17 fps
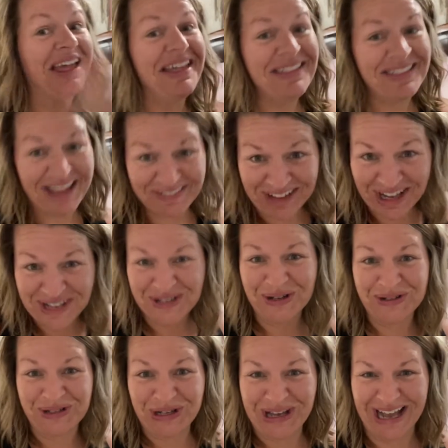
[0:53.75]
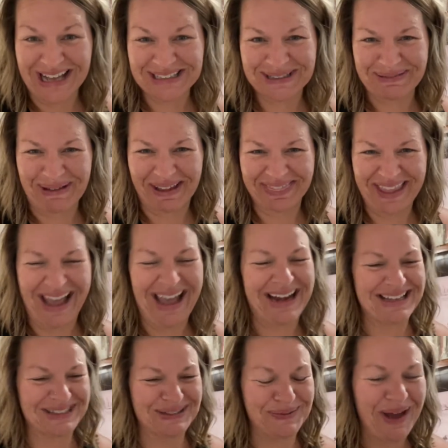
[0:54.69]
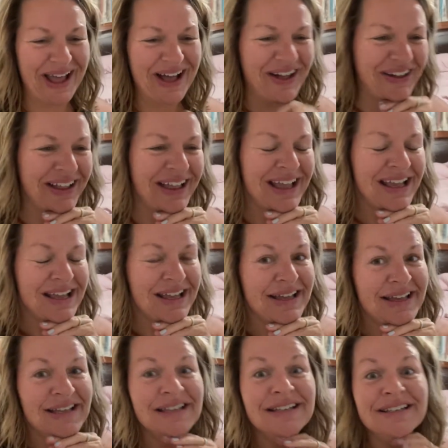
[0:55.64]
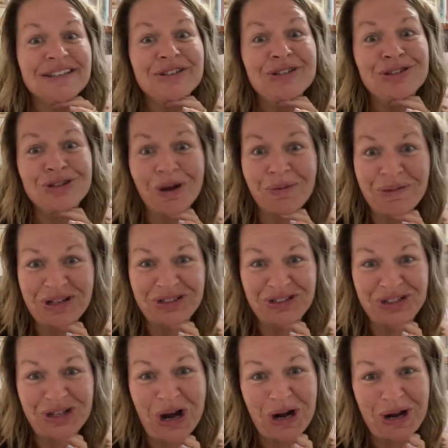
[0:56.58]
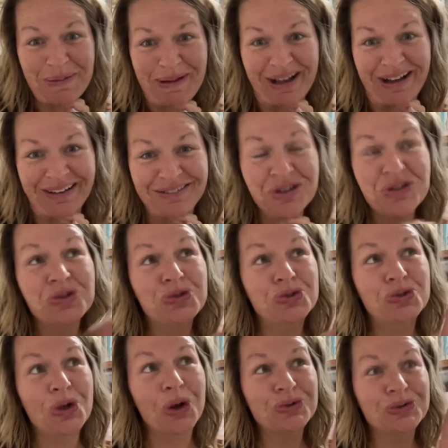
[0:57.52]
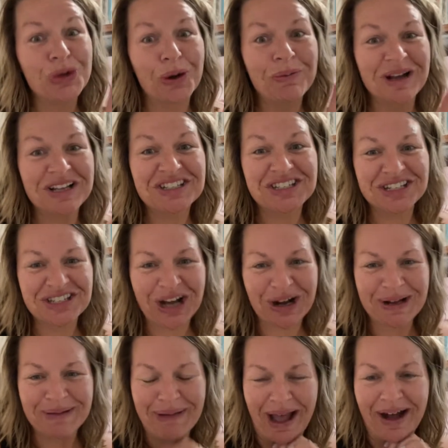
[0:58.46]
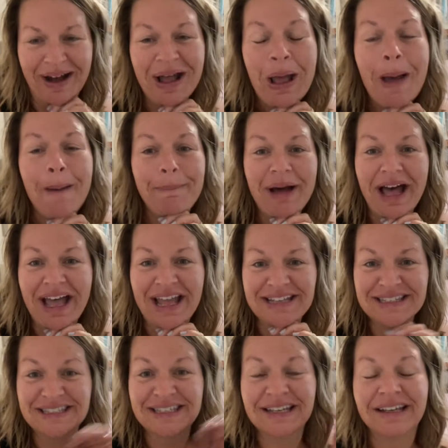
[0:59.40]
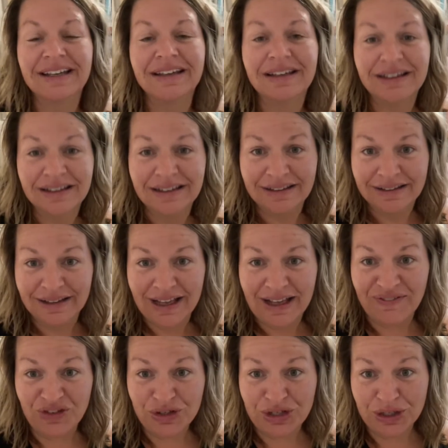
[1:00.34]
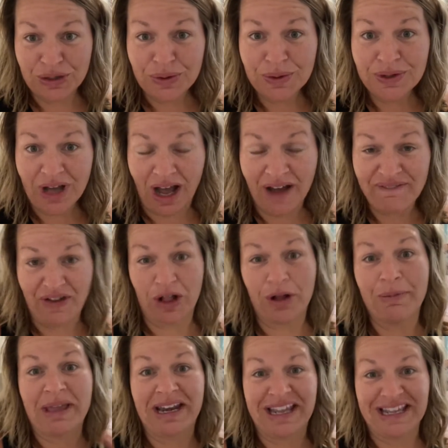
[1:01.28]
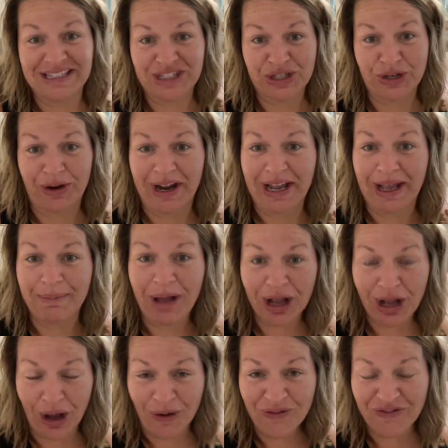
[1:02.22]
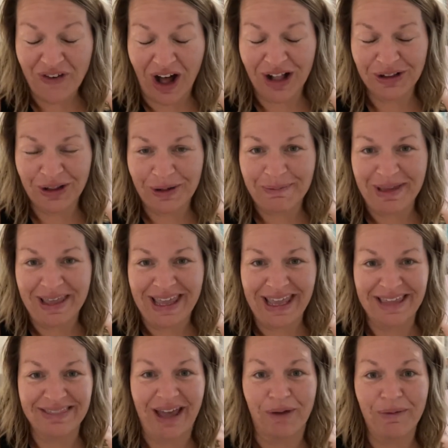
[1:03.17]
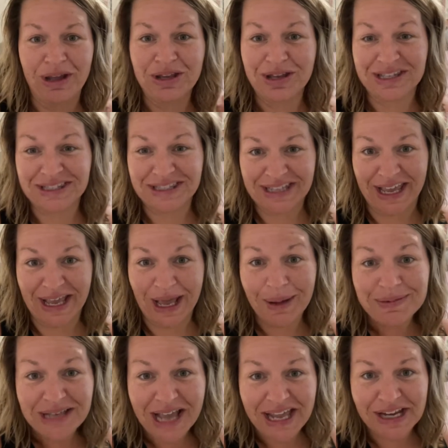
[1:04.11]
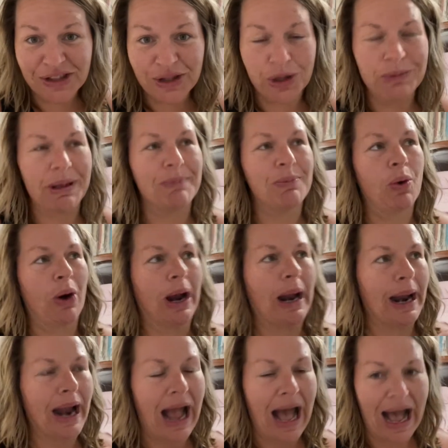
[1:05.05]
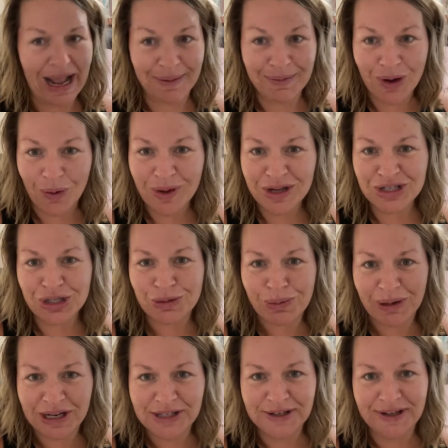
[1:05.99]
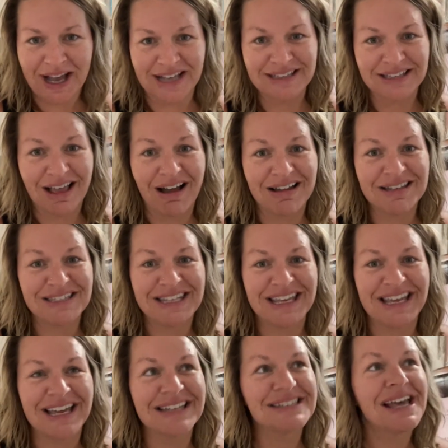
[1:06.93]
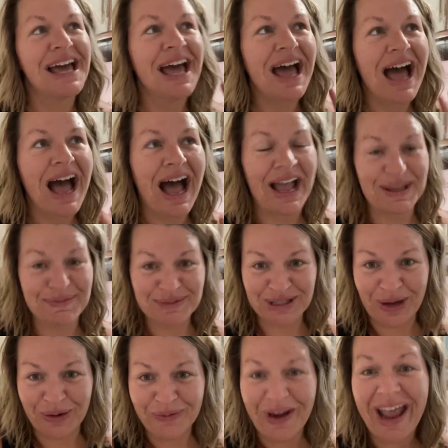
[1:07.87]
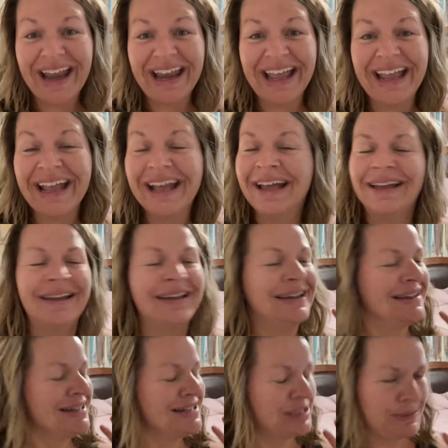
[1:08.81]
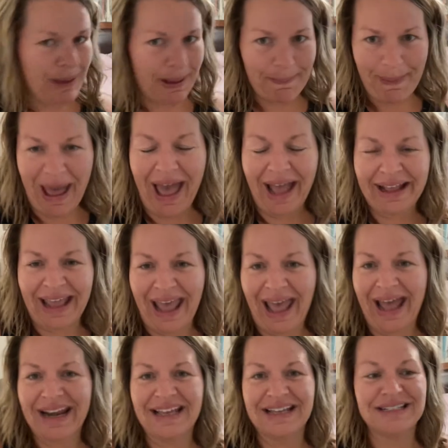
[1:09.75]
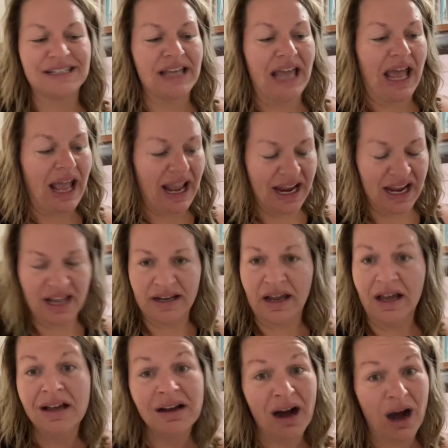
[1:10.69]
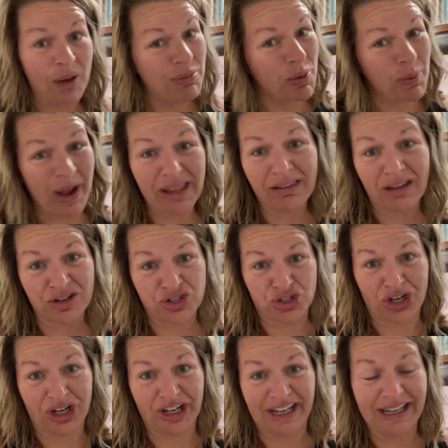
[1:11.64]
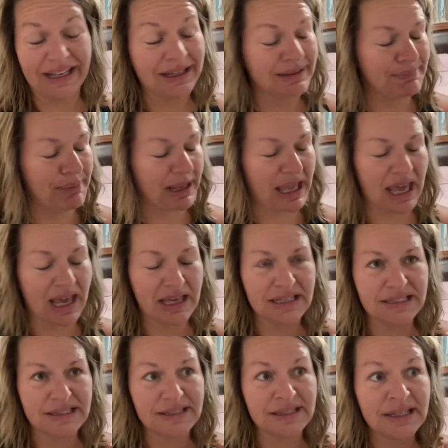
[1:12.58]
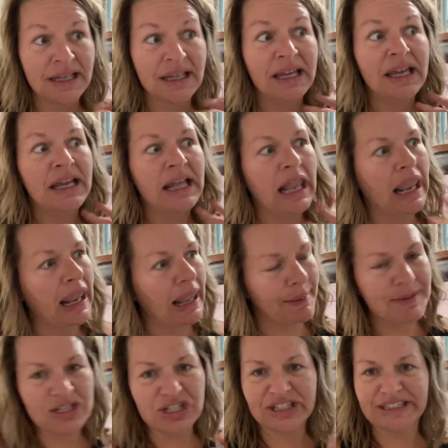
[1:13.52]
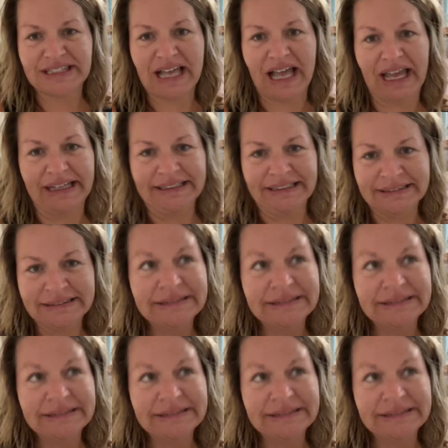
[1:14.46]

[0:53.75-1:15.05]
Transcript: I've got to talk to you guys about that as well. So much to talk about. So, so much to talk about. But if you do not follow me on Instagram, go follow me. That can stay updated a little bit more. I am going to bring you guys content. I am so ready to be back at it and on my weight loss journey because let me just say,